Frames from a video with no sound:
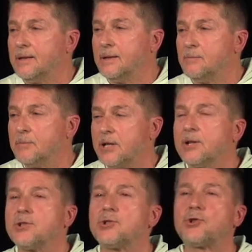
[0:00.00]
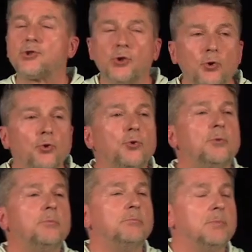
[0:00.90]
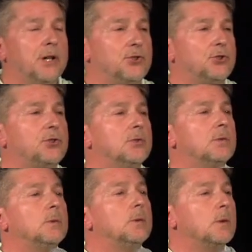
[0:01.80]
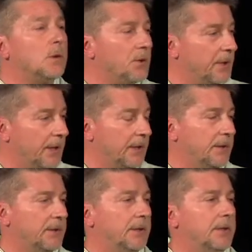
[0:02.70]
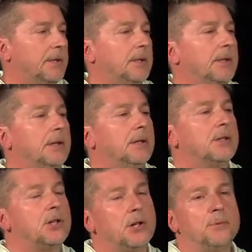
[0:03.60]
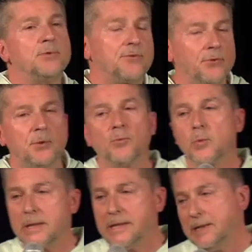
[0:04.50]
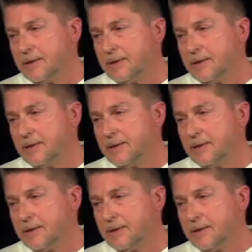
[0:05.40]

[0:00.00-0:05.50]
Because so much learning comes from reading.